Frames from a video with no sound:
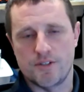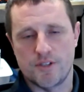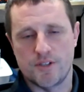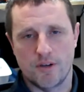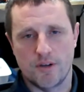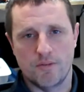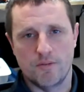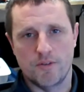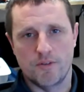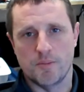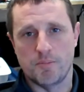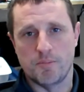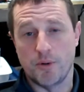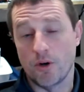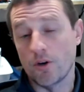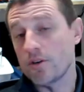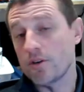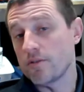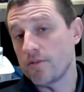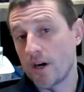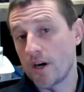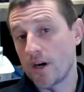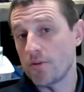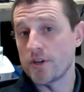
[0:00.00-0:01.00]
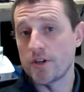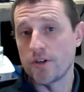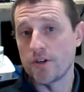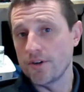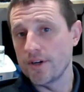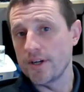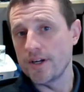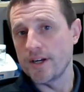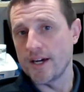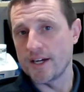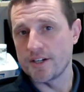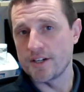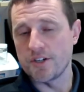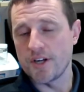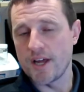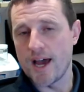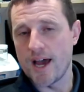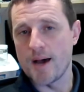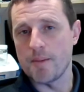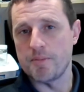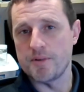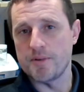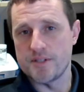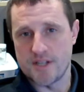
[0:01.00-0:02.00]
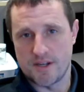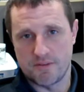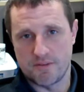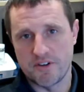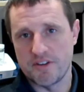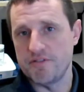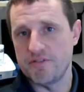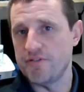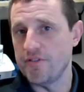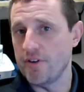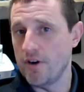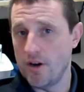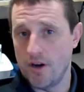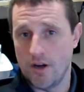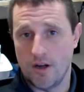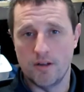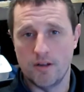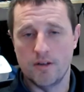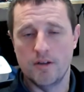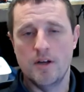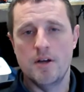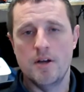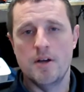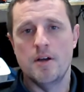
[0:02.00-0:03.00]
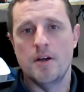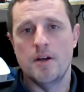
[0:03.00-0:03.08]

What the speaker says: So the bulk of our recruiting actually happens every fall